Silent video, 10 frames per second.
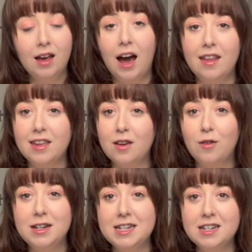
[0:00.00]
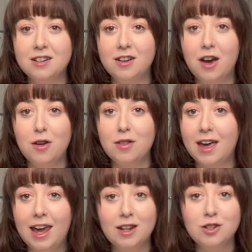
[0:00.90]
I think if I didn't know the
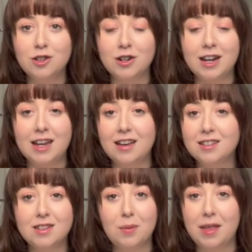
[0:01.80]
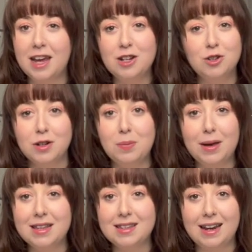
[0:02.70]
history, some of the history
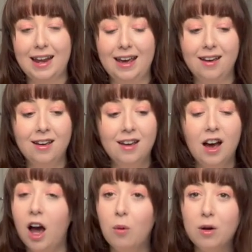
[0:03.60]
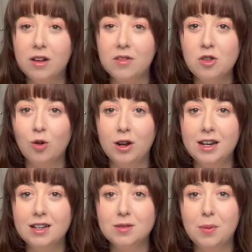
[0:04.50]
bits in it, I wouldn't have enjoyed
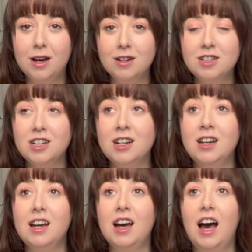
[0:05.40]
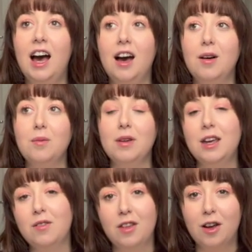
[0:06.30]
it as much.
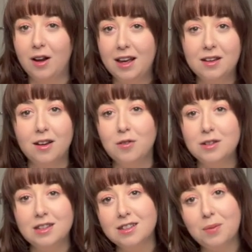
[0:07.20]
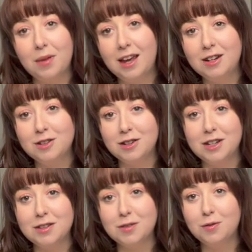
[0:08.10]
Even though, like, obviously some of the history
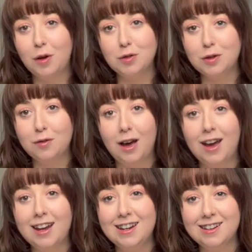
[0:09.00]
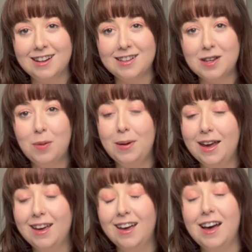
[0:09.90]
is falsified and it's a
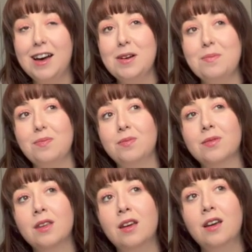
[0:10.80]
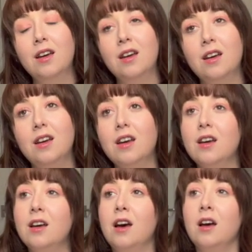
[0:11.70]
bit, I don't
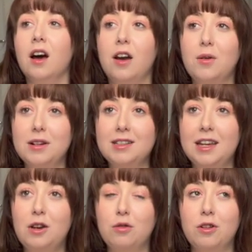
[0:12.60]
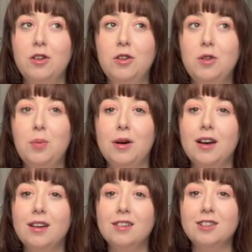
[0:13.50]
want to say crude,
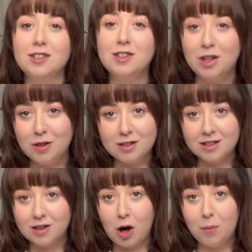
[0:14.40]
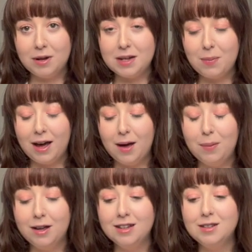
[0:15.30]
but just used as a comedy
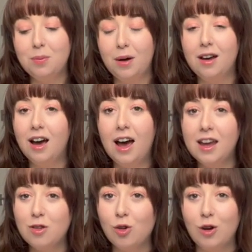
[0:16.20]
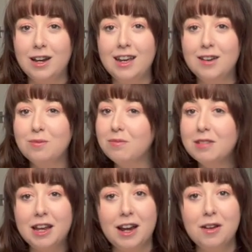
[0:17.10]
purpose, but I enjoyed it.
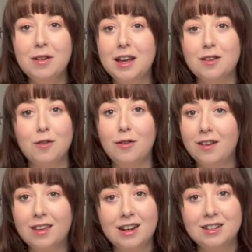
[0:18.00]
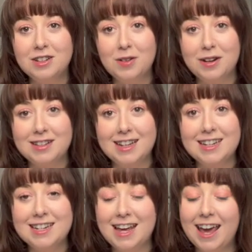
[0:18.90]
You know, it's a fun thing to do on a
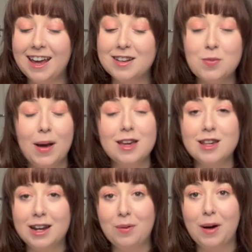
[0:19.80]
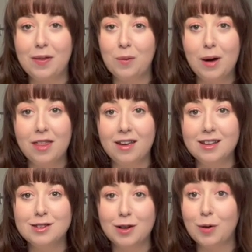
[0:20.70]
Saturday, especially when the weather
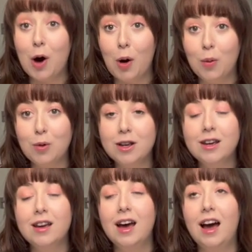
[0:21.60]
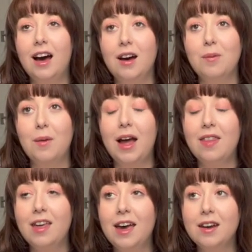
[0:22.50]
is so cold.
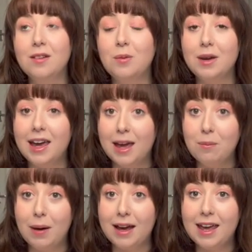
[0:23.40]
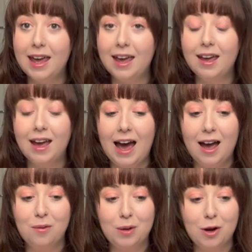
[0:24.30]
And then we came back here
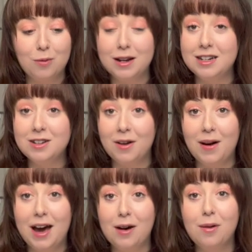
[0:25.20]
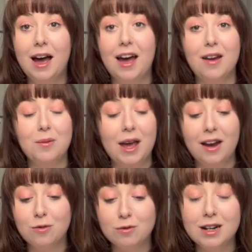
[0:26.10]
and we got ready to go out and we had
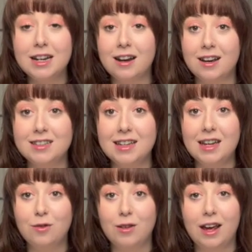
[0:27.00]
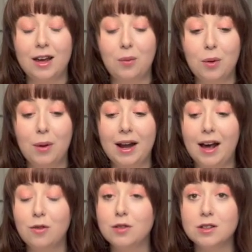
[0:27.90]
a really nice evening. We went
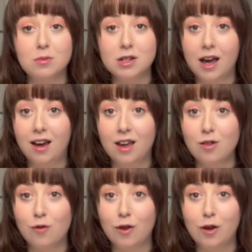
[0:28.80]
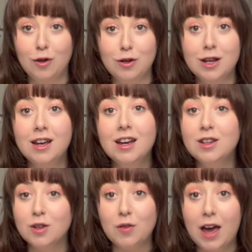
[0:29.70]
out for some Turkish food.
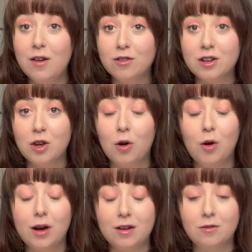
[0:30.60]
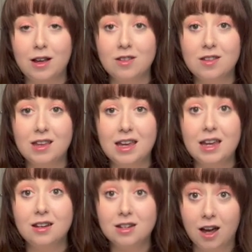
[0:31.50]
So if you're ever in York and
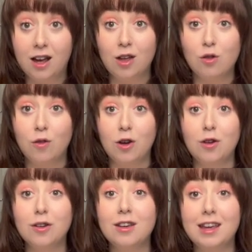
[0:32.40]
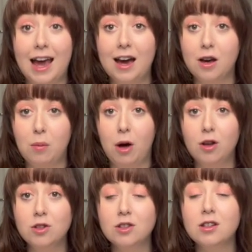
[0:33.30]
fancy Turkish food,
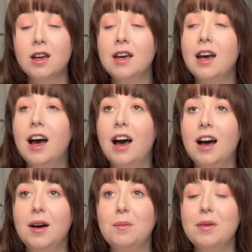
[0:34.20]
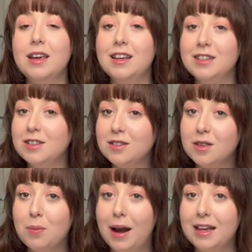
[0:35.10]
Yakamos is
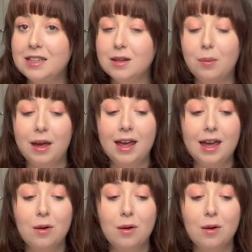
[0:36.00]
the place to be.